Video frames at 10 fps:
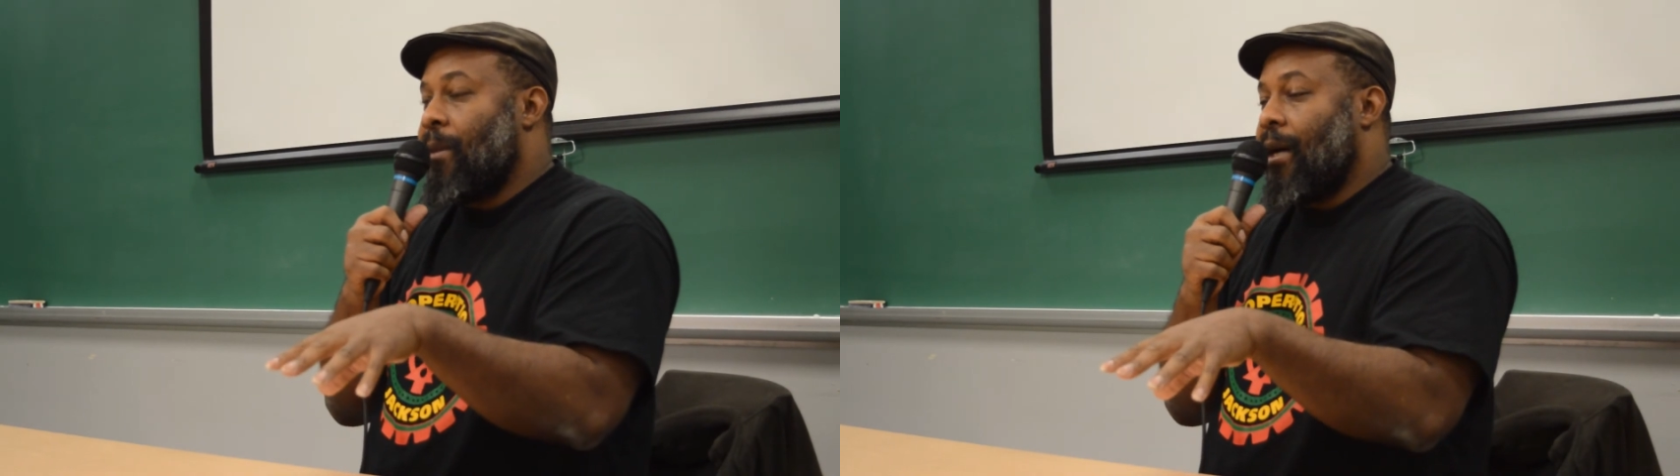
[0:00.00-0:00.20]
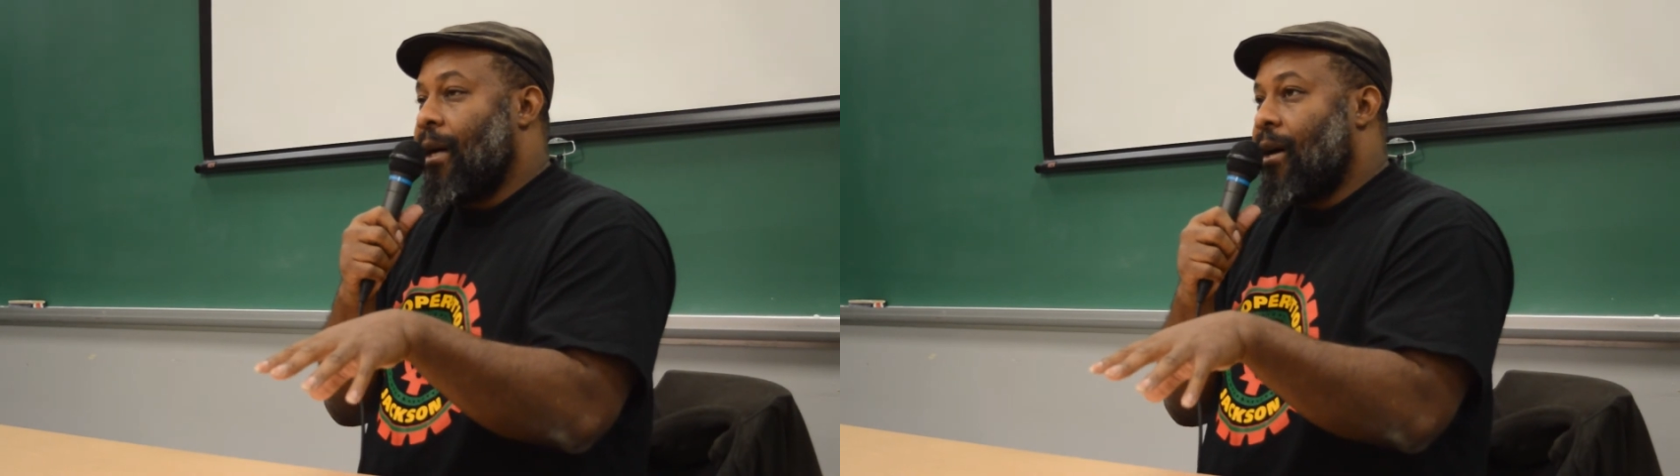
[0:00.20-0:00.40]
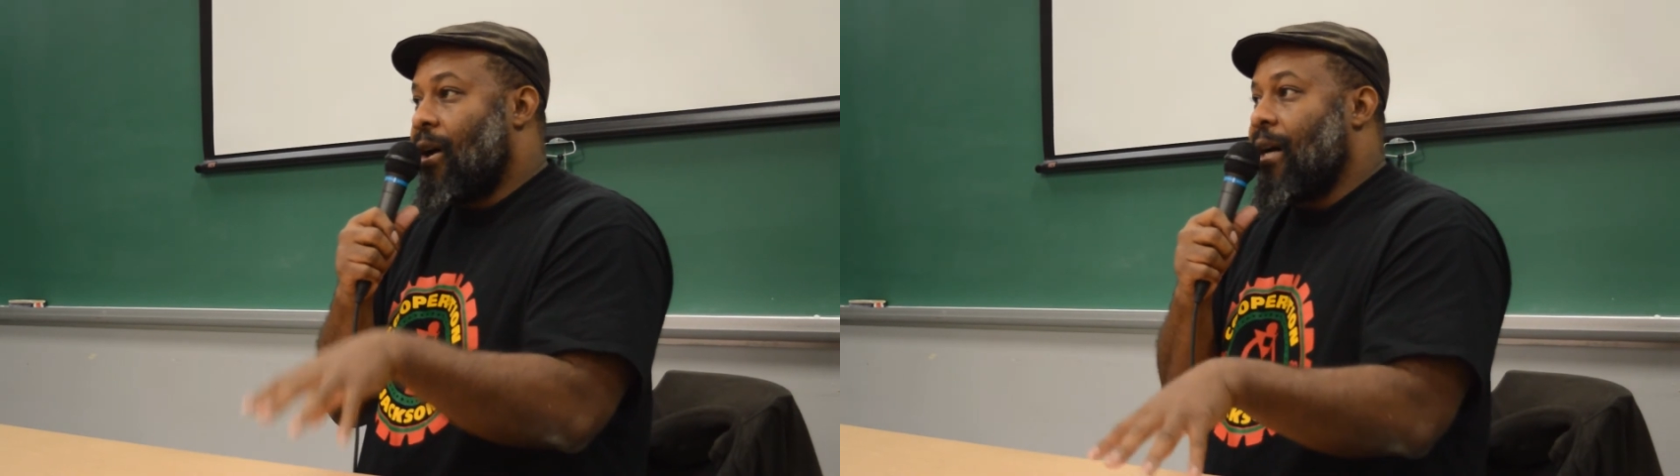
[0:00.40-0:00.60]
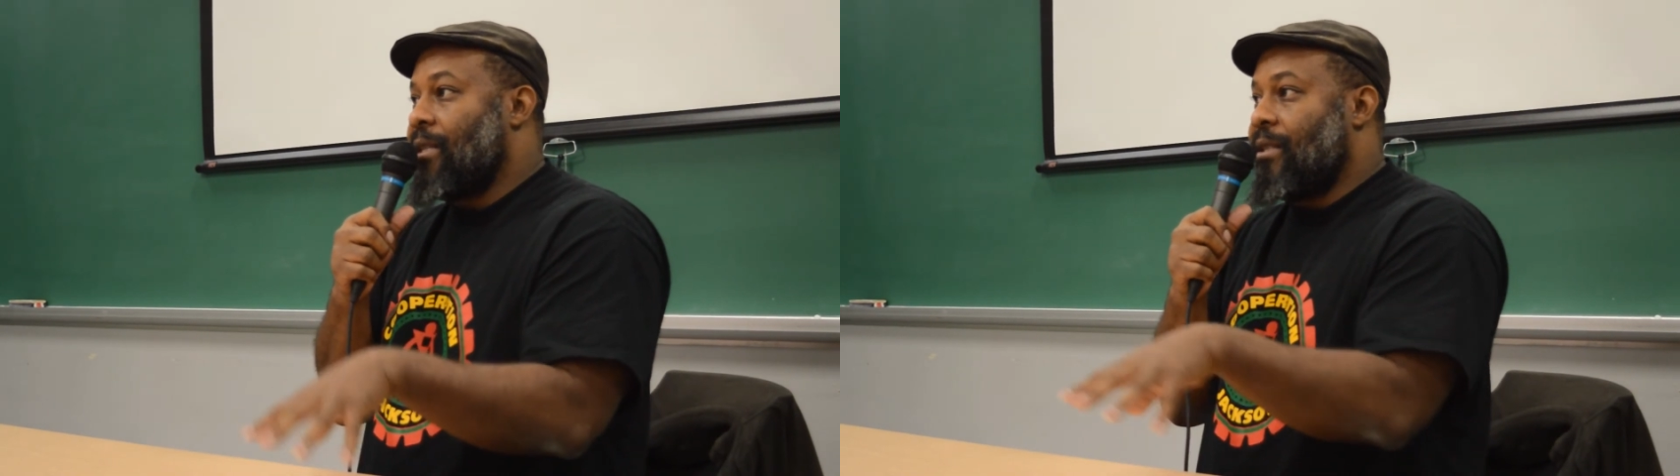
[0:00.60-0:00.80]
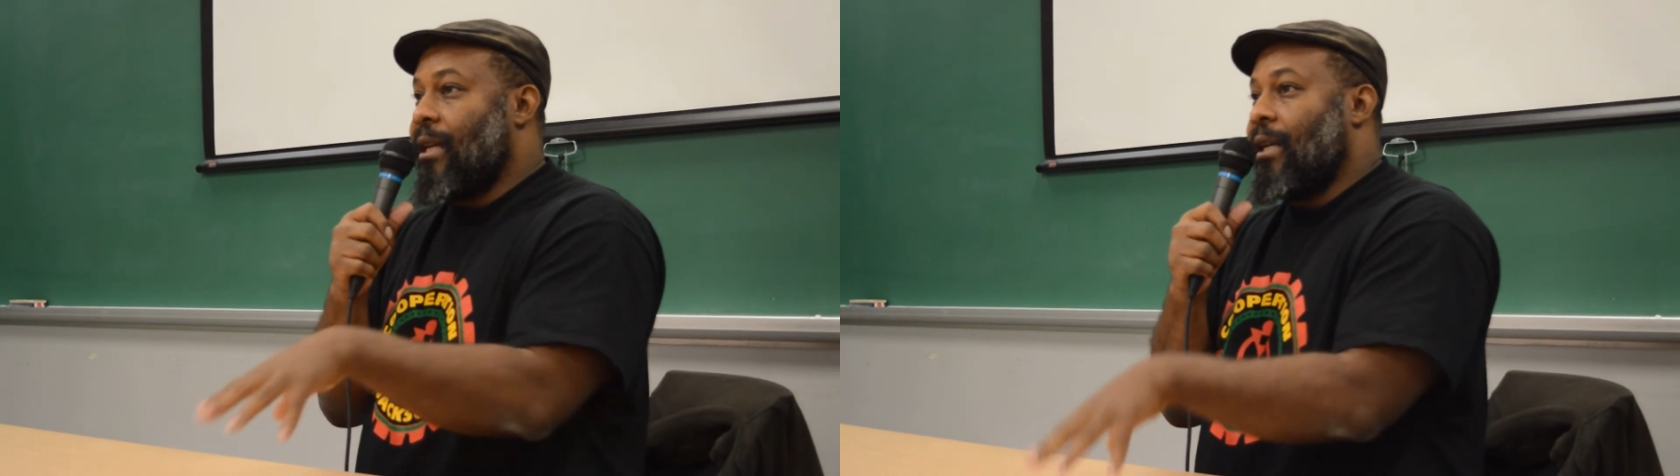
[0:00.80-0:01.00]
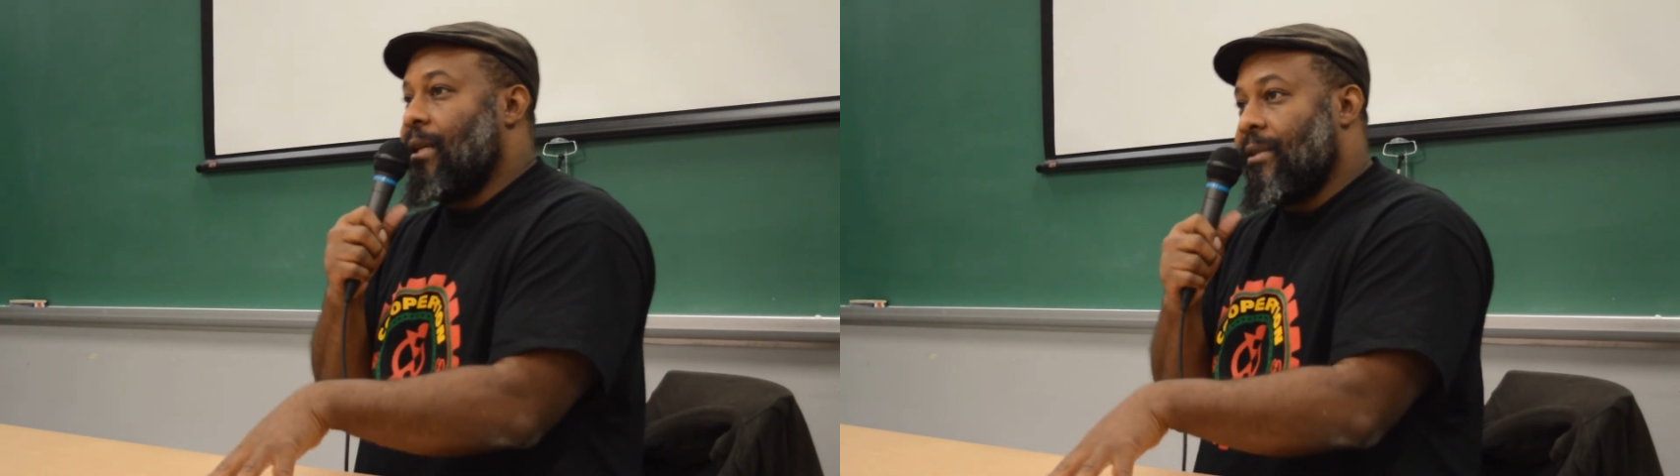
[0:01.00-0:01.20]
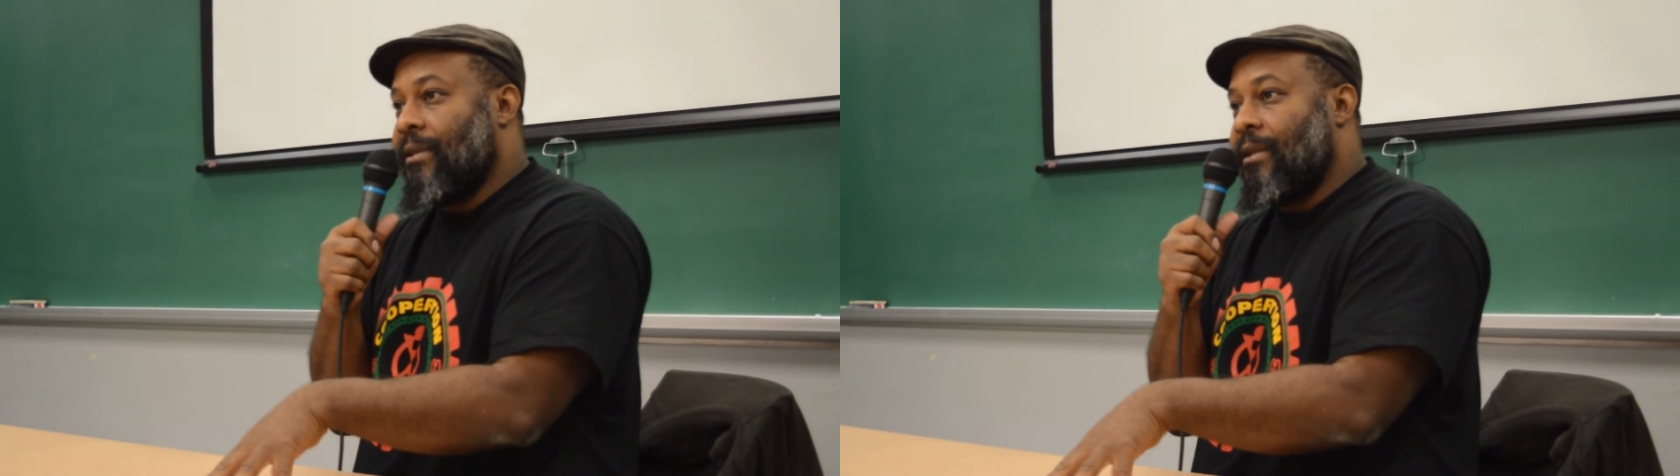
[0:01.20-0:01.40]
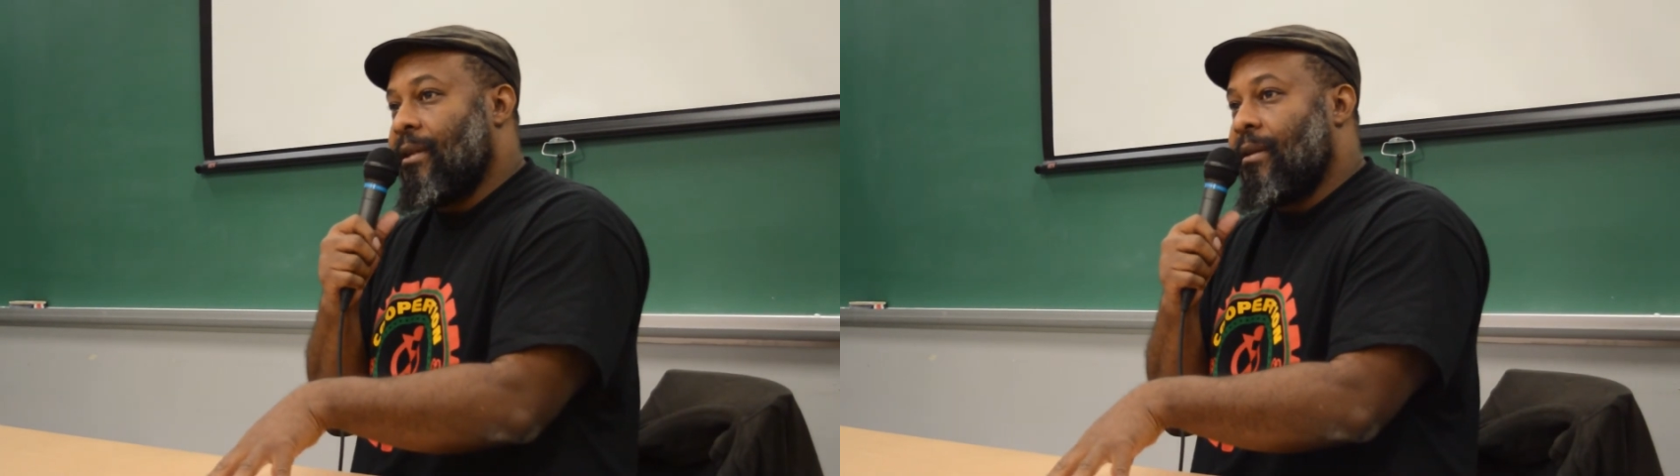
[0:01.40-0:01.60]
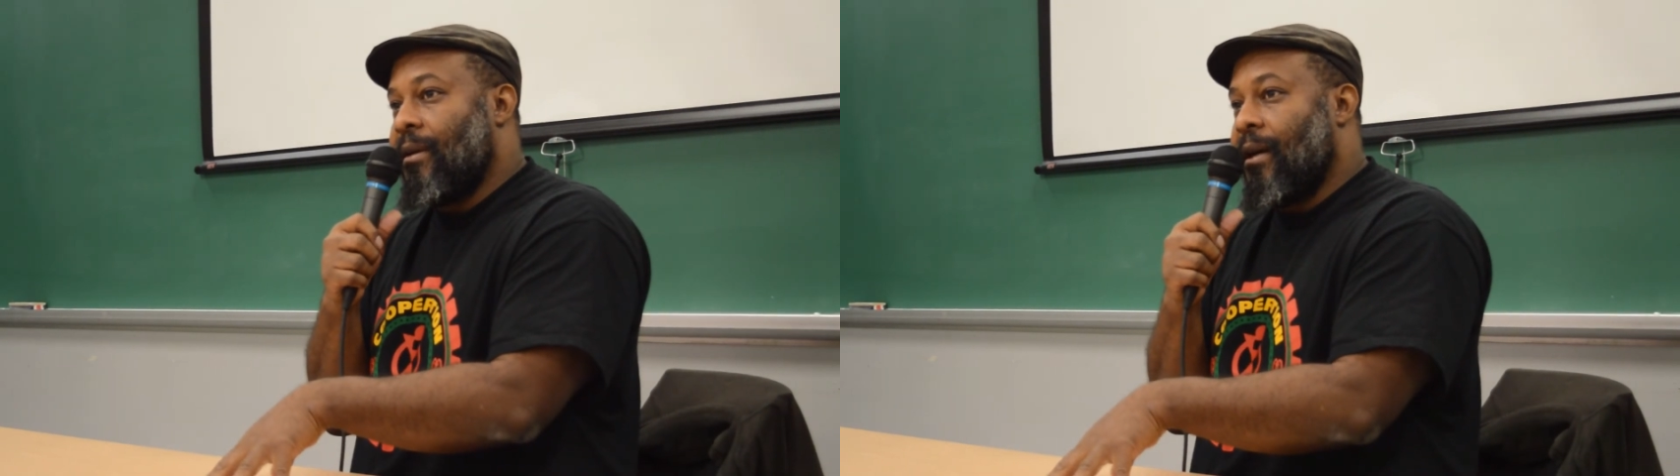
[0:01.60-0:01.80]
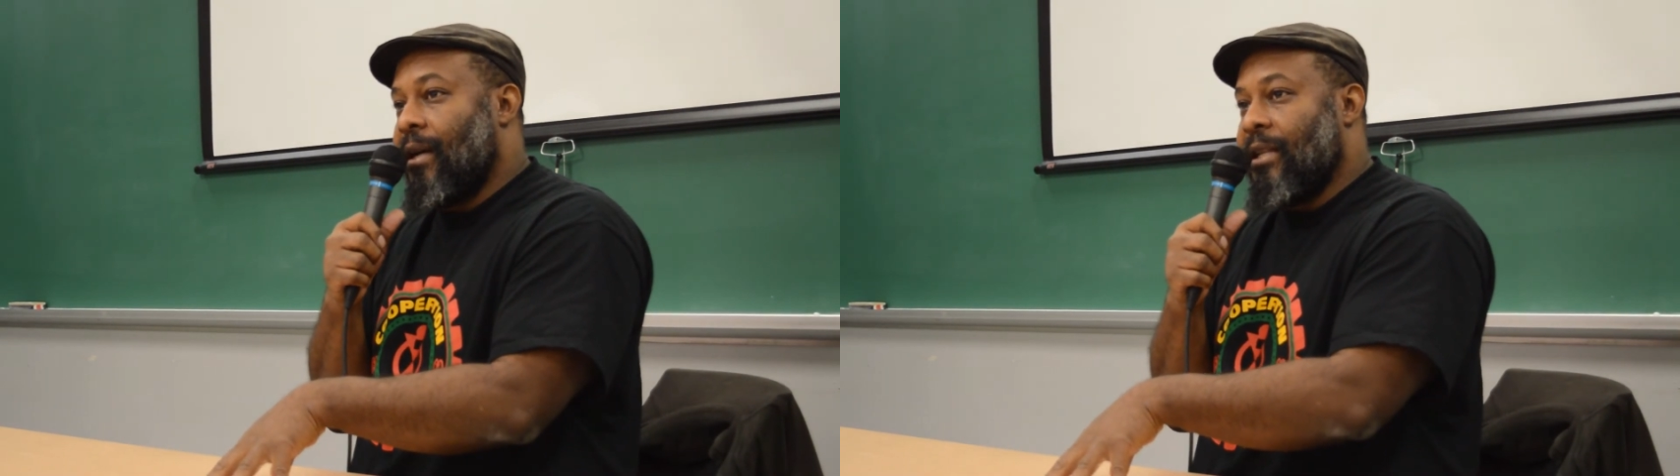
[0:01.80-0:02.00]
our city,
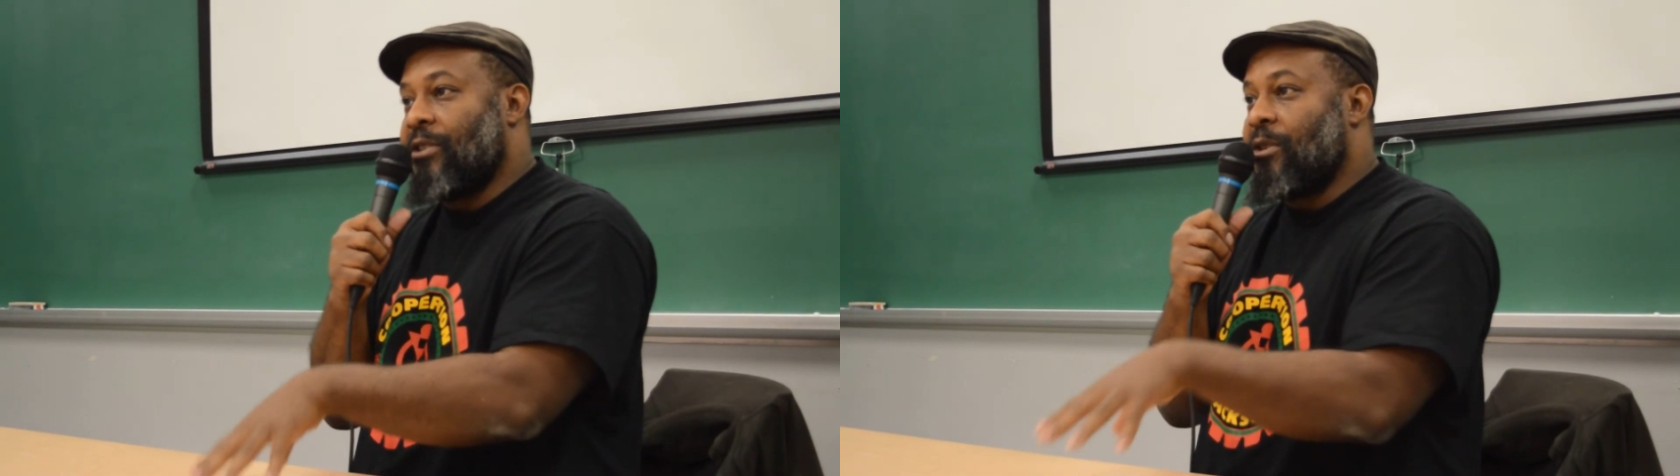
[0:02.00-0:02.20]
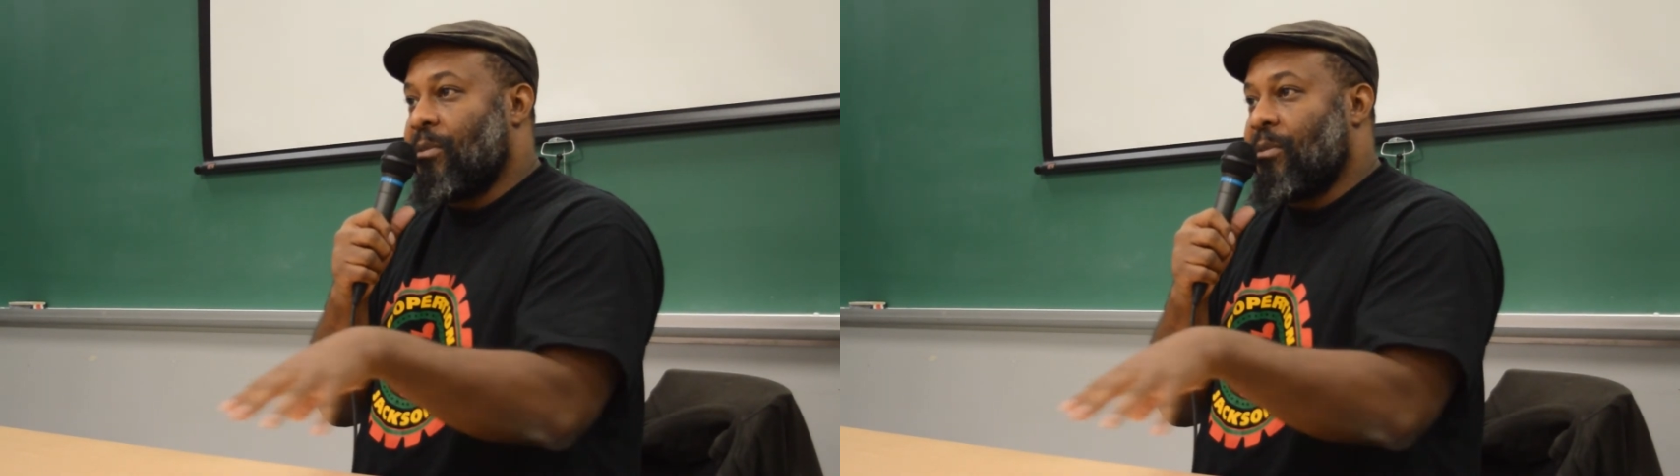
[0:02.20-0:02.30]
this was